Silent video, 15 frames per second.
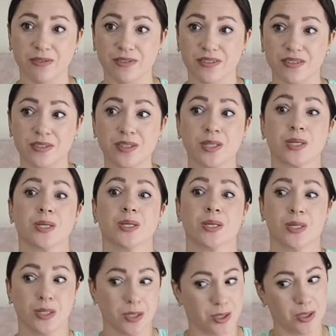was
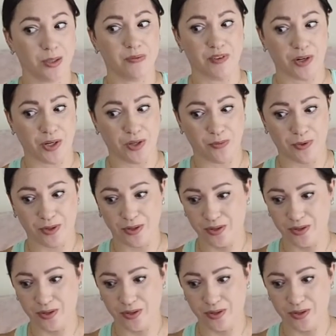very humid.